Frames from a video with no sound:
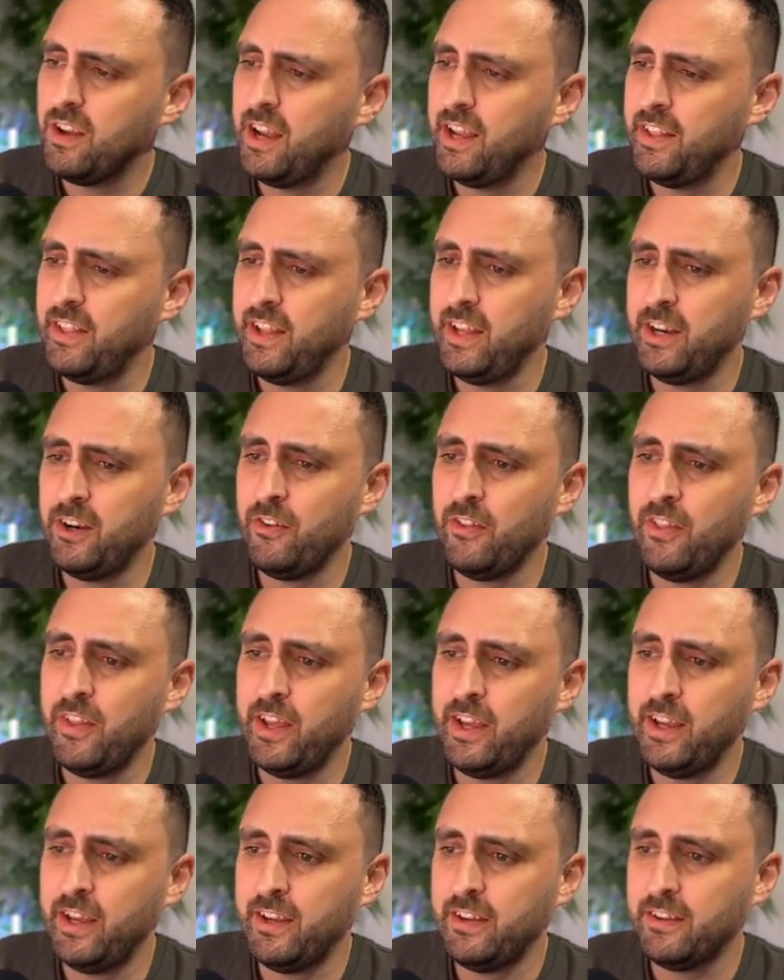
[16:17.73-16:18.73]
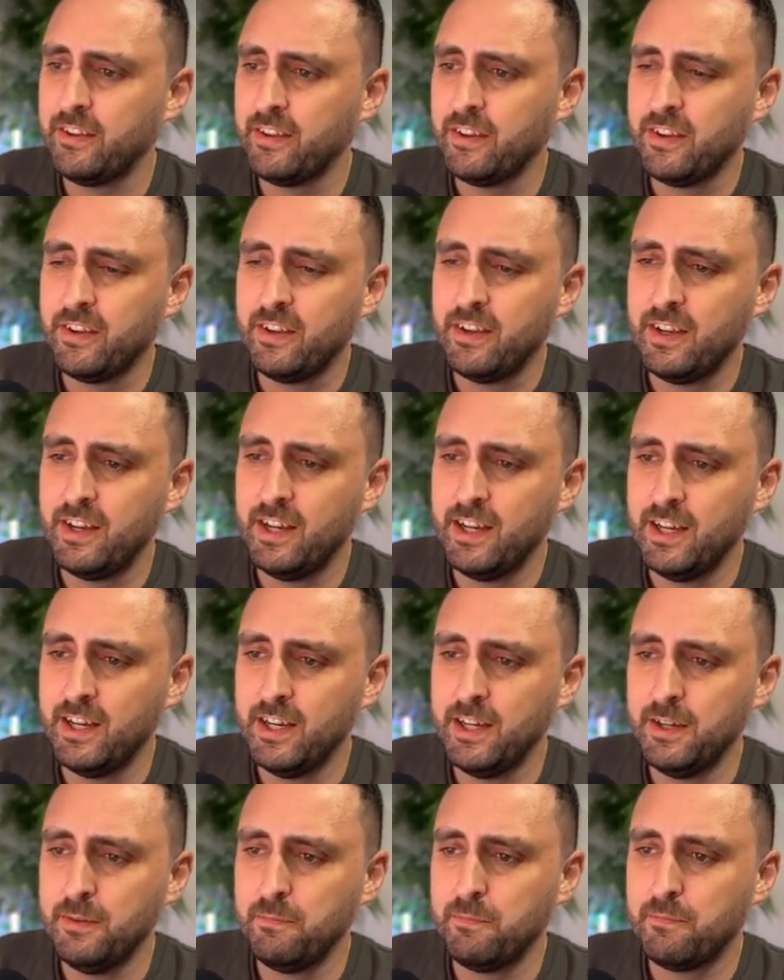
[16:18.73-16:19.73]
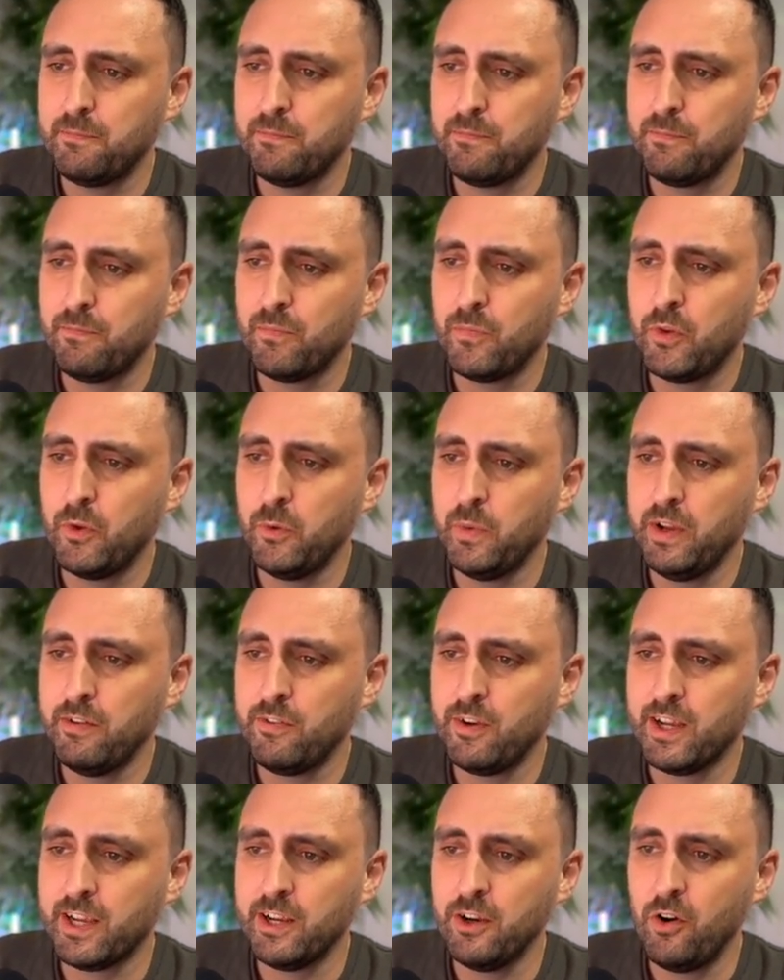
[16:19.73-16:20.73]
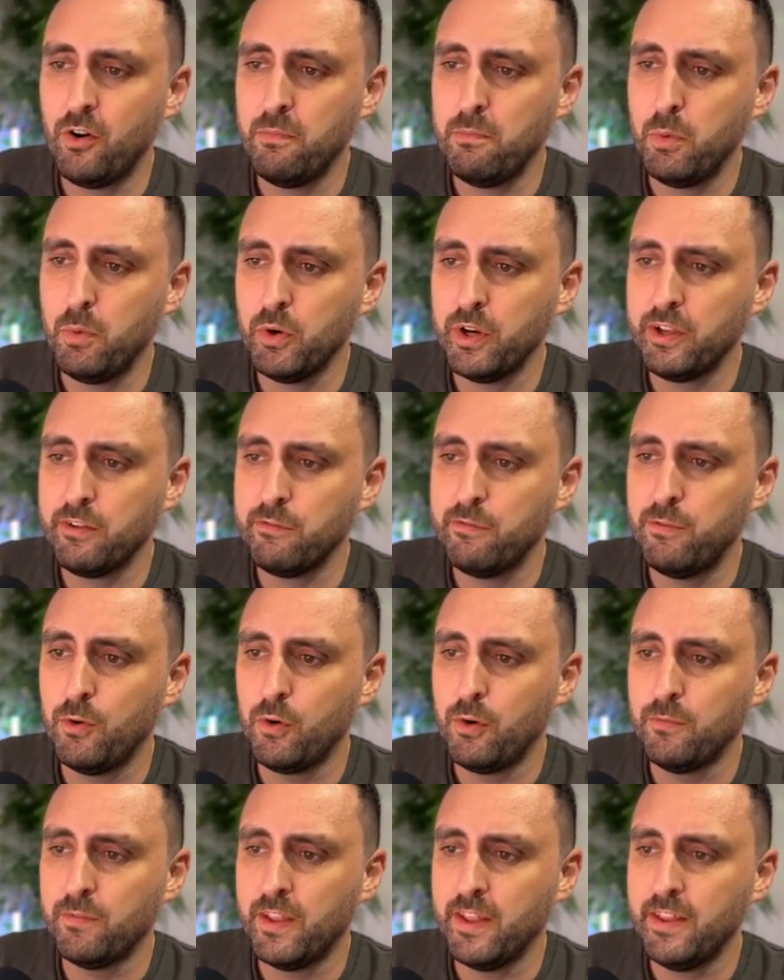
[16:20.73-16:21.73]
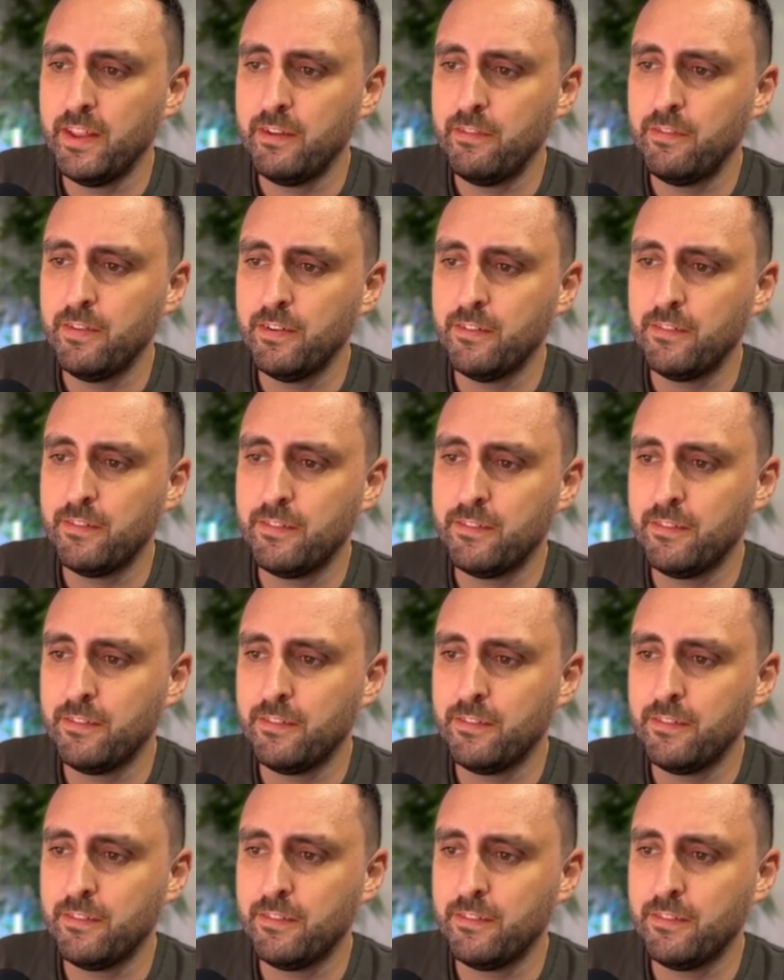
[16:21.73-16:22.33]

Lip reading: And then on there, so we have like an onboarding form that they fit.